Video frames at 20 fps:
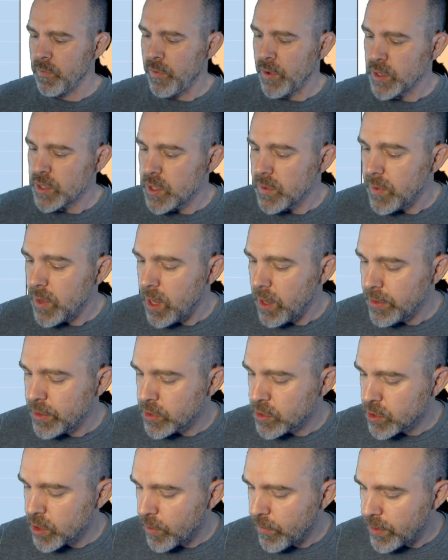First of all,
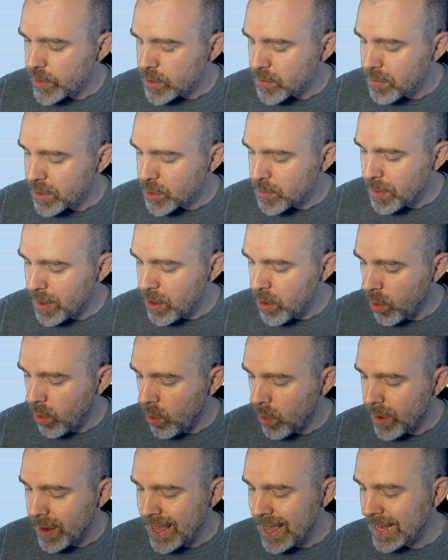the surface must be
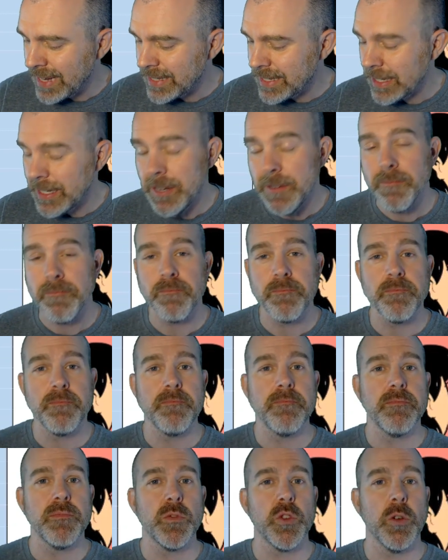oriented.
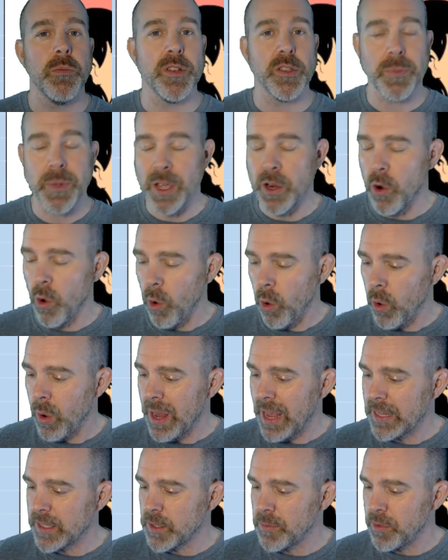So it must be an
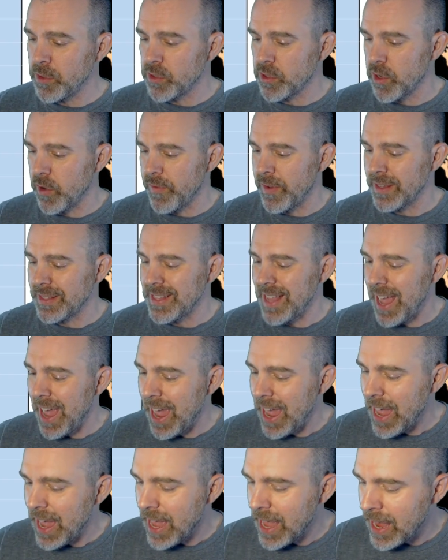orientable surface,
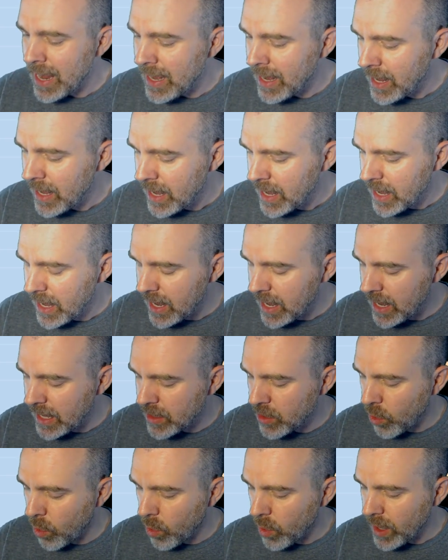and
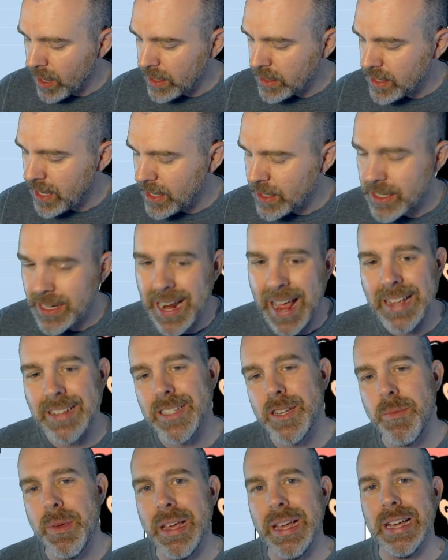the orientation
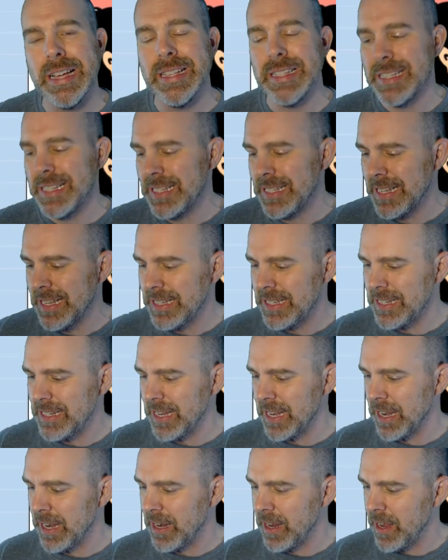has to be
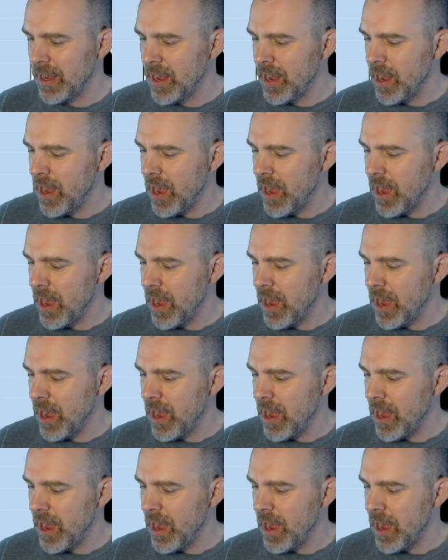consistent